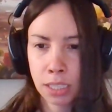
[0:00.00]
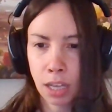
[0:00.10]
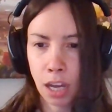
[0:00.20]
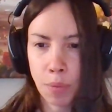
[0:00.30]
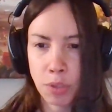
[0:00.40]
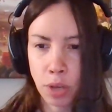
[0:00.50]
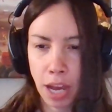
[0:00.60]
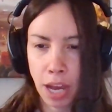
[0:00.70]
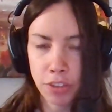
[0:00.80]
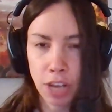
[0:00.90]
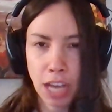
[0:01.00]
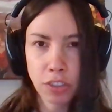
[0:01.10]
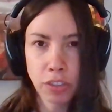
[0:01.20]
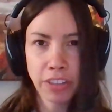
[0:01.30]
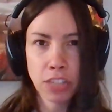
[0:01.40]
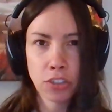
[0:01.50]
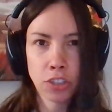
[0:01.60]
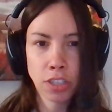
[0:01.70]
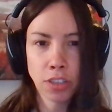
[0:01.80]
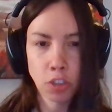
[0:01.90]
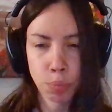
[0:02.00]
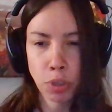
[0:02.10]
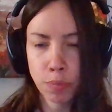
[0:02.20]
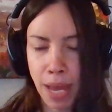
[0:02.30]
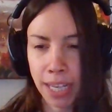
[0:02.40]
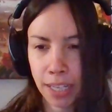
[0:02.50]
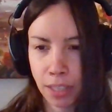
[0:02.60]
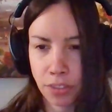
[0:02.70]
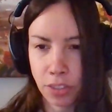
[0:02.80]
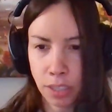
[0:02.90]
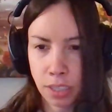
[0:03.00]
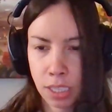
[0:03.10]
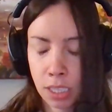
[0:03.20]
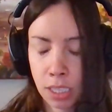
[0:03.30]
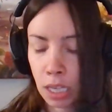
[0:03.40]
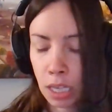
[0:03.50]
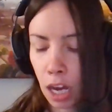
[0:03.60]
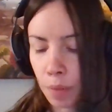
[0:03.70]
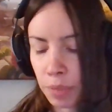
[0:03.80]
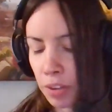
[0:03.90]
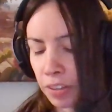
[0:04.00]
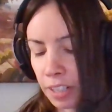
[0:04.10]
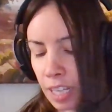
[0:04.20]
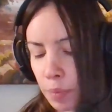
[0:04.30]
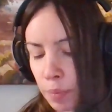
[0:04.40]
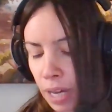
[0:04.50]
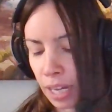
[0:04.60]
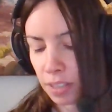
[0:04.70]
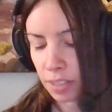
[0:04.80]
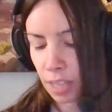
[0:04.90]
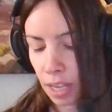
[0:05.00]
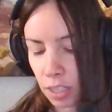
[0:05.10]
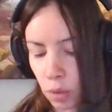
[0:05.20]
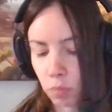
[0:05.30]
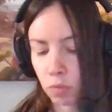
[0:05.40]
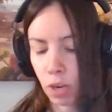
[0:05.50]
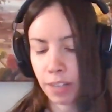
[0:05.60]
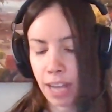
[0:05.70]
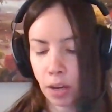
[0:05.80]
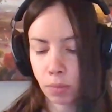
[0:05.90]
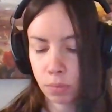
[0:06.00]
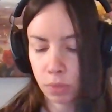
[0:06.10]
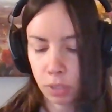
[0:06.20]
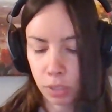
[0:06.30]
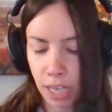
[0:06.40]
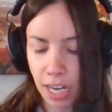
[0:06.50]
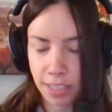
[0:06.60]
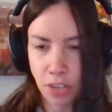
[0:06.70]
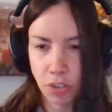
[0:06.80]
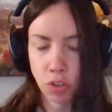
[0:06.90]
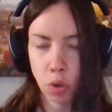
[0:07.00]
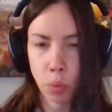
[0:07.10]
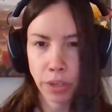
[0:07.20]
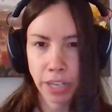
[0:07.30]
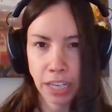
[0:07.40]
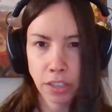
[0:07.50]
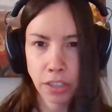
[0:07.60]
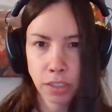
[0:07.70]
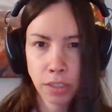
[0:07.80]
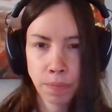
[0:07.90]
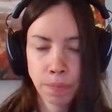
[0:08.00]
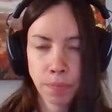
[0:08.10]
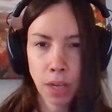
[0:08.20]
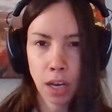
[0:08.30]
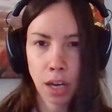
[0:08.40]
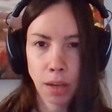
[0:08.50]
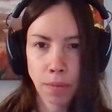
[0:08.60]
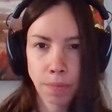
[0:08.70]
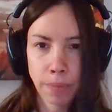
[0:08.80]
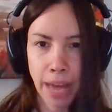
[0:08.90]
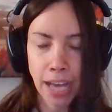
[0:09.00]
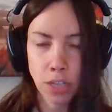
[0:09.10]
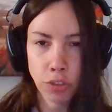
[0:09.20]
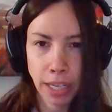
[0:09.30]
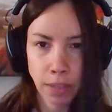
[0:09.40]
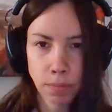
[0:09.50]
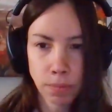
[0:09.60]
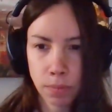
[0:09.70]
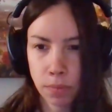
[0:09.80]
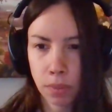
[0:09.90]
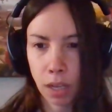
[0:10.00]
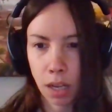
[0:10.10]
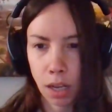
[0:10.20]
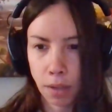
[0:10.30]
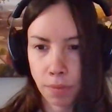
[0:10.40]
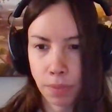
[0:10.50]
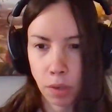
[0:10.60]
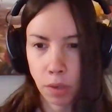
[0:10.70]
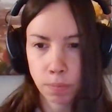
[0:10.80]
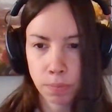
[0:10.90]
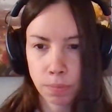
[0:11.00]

And so I certainly think it's good that there's pushback against it. Mm. Another thing to keep in mind is that, you know, right now, the United States is nowhere near hash rate, you know,